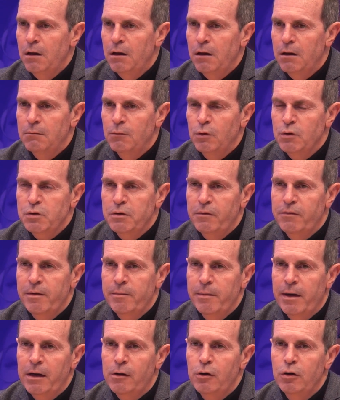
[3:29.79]
and most of
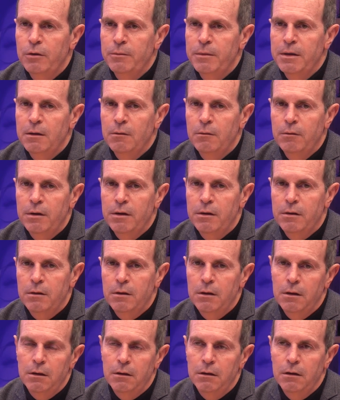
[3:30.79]
them are coming with
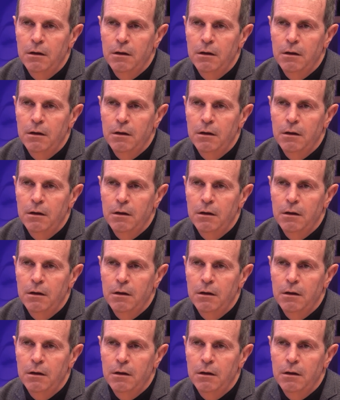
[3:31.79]
a